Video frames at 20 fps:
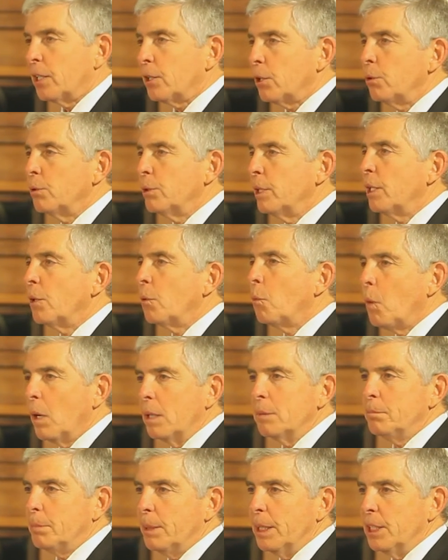
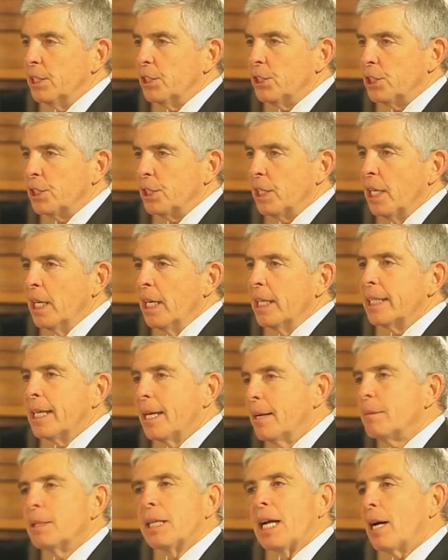including one piece
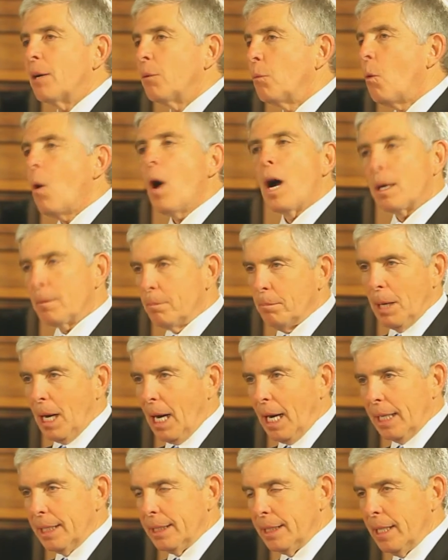Kim and I
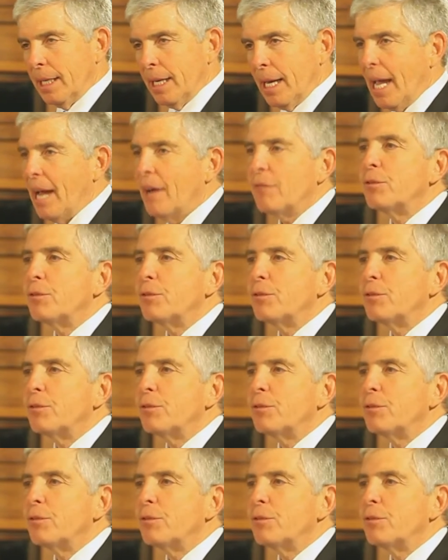walk by